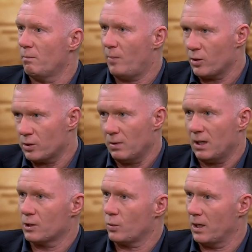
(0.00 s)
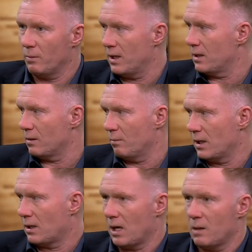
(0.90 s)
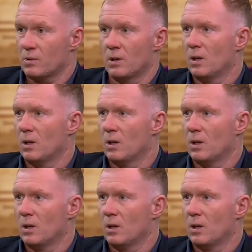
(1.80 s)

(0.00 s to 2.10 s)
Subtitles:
possibly last 20 minutes in big games,